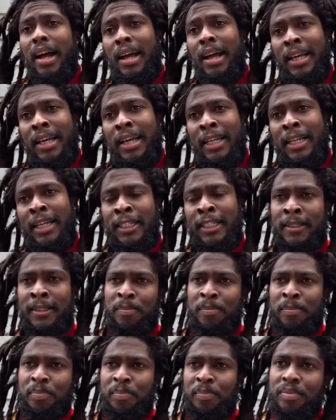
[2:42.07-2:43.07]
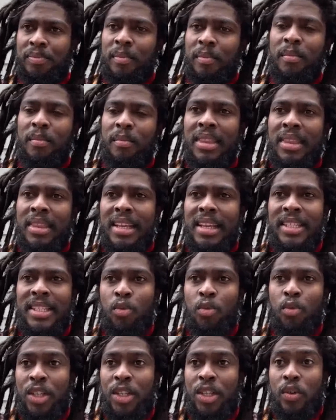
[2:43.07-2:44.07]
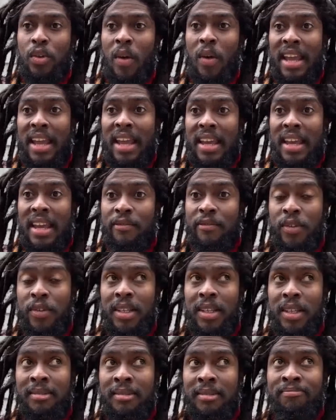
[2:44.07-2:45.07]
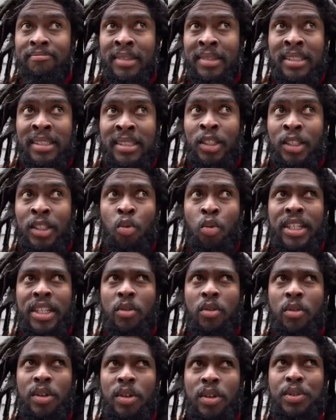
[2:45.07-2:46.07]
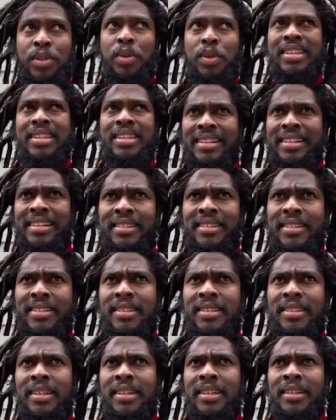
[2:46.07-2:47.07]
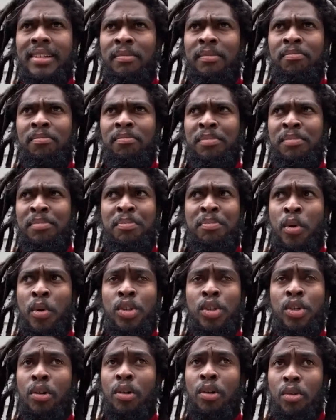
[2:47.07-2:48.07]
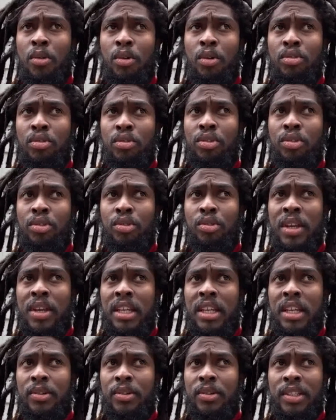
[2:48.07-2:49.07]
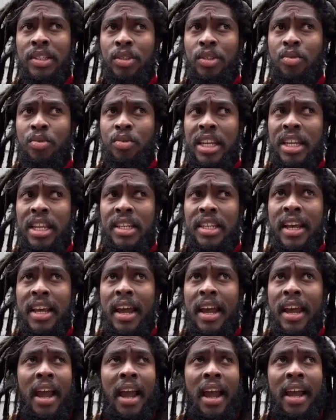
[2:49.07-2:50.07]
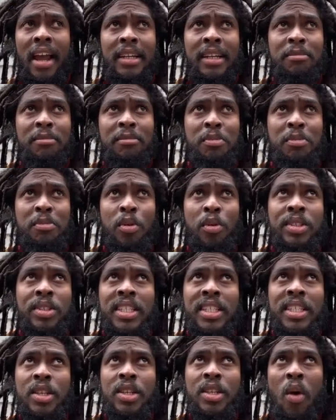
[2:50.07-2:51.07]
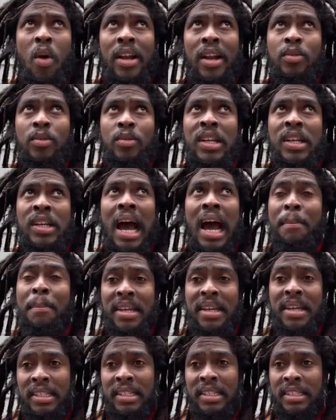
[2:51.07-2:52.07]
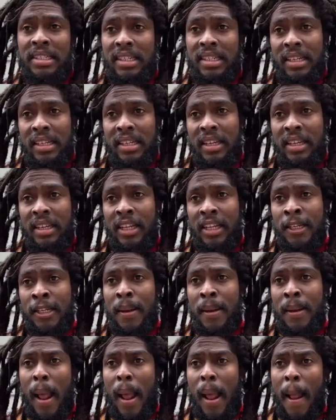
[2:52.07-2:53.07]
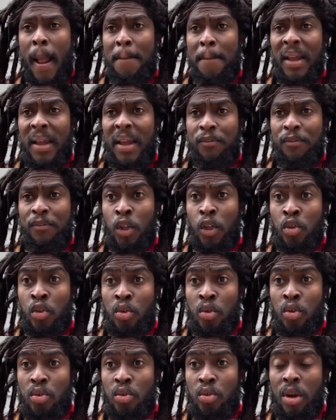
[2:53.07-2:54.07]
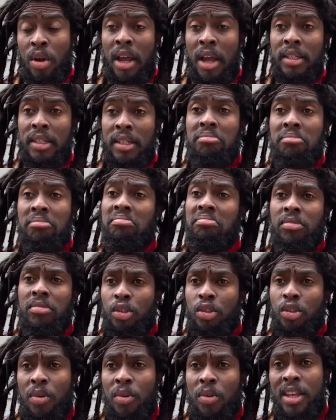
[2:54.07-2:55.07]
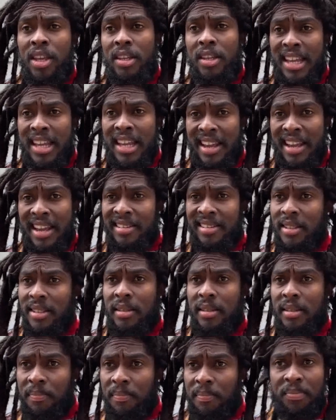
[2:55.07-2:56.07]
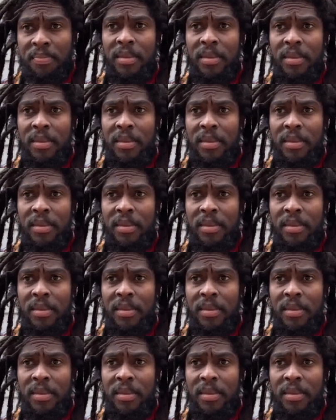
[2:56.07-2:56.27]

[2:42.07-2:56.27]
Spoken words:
and is the reason why every the situation was so tense. People don't go to the street, and people see what will happen. And after 2 and 3 days,